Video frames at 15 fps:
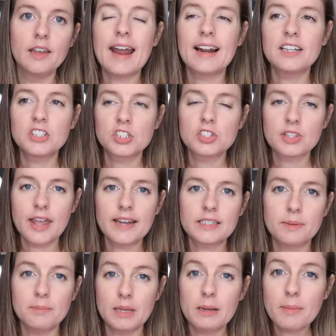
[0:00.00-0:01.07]
And I just like
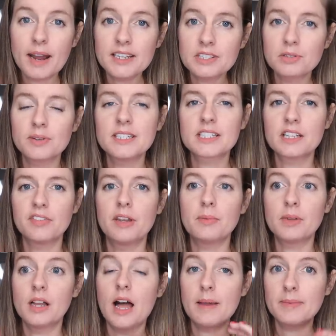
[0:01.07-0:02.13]
to minimize the risk of him
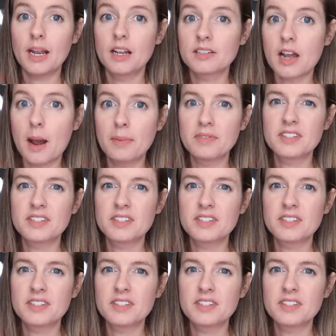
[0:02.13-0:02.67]
climbing on top